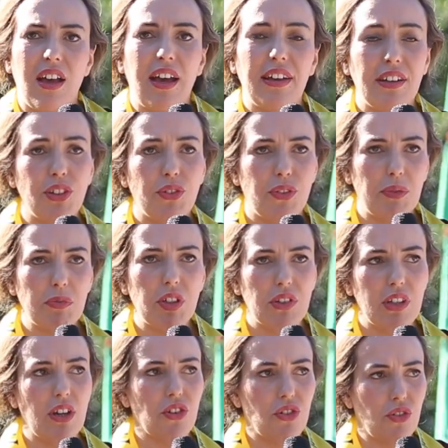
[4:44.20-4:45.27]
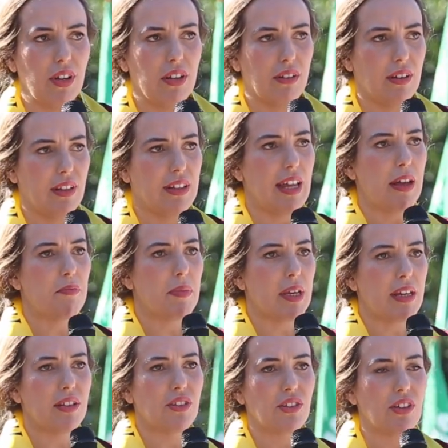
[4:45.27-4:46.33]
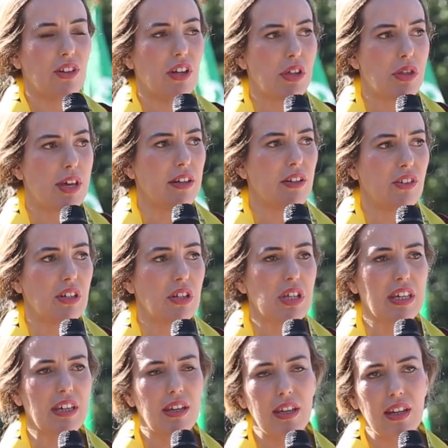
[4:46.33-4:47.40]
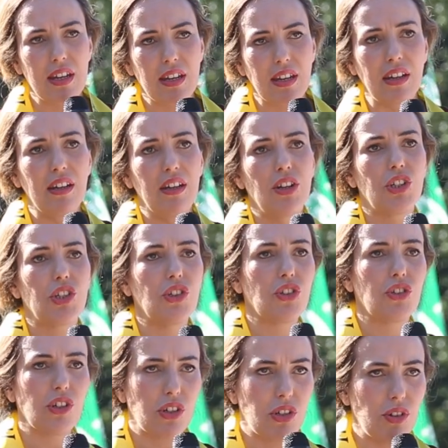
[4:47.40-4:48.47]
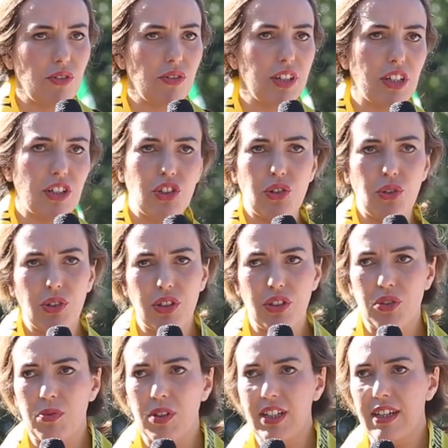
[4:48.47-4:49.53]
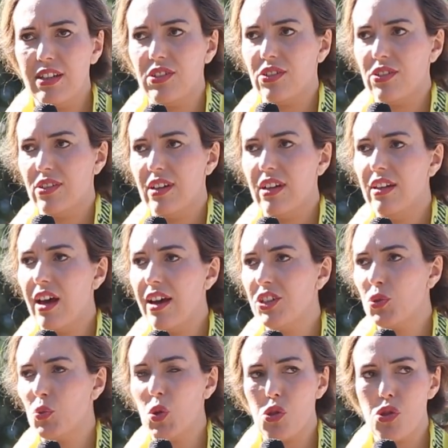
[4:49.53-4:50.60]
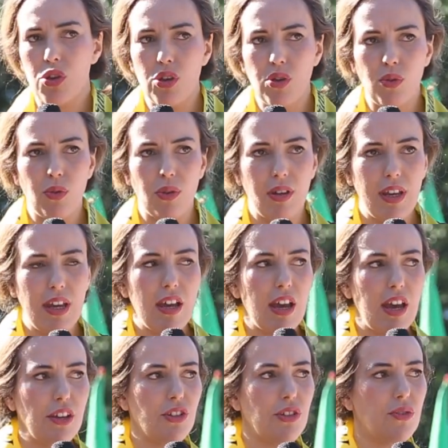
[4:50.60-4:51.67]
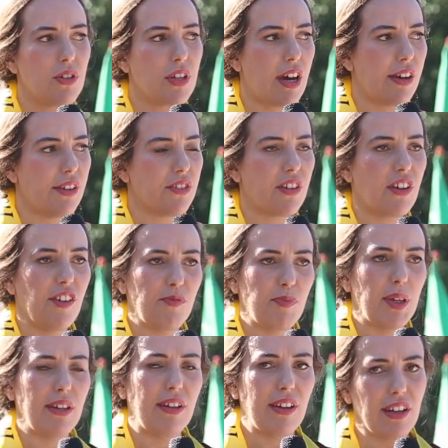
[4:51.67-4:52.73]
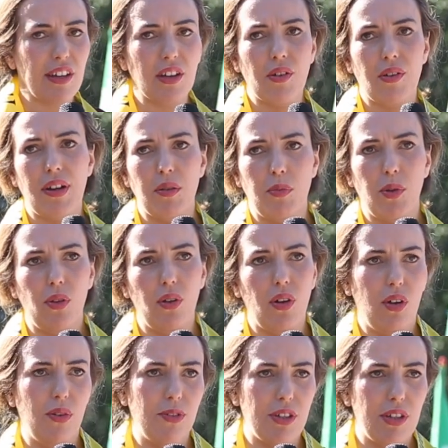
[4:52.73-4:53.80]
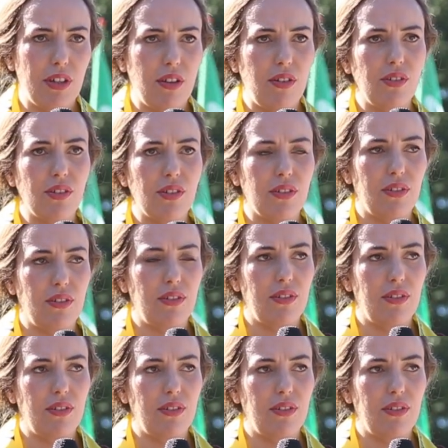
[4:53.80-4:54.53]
and he's from this country, and that means that the key to securing Julian's release lies with you. And you guys have been incredible over the years.